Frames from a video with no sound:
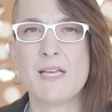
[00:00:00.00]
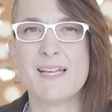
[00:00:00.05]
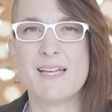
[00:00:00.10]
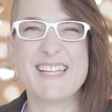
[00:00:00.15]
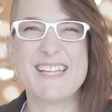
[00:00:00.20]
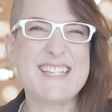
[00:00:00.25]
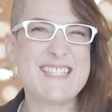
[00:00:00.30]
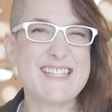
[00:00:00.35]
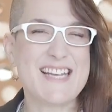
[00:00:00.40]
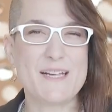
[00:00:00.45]

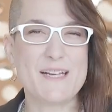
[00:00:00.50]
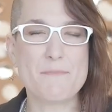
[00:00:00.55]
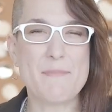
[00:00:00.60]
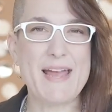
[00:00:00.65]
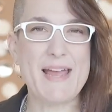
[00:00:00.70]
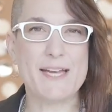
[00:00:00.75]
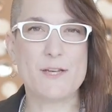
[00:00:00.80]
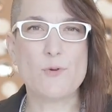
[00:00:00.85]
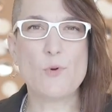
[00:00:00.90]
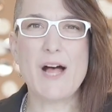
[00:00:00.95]
Things like
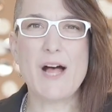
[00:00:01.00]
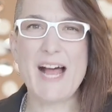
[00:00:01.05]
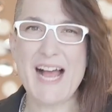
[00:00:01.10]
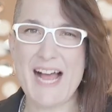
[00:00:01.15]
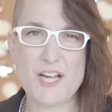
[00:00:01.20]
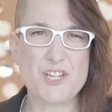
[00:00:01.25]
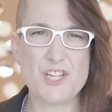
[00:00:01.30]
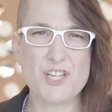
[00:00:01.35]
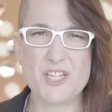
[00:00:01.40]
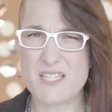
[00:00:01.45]
manual
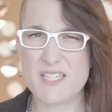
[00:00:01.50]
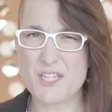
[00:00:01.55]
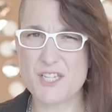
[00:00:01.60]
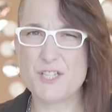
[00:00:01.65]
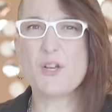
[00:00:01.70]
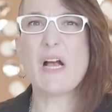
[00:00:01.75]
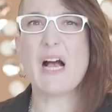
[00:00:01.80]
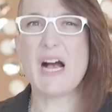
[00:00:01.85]
actions that you